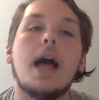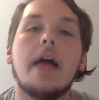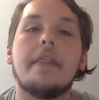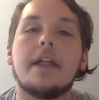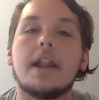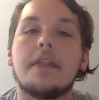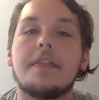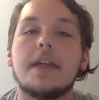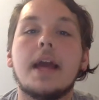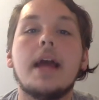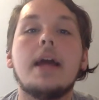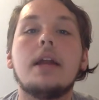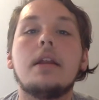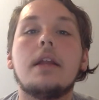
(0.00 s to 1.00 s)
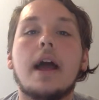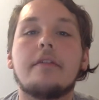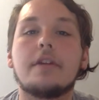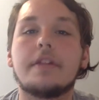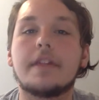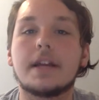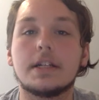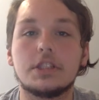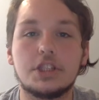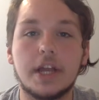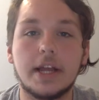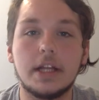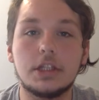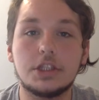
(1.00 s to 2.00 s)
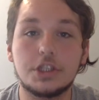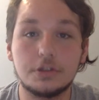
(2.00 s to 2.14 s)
And then at the end, everything has changed.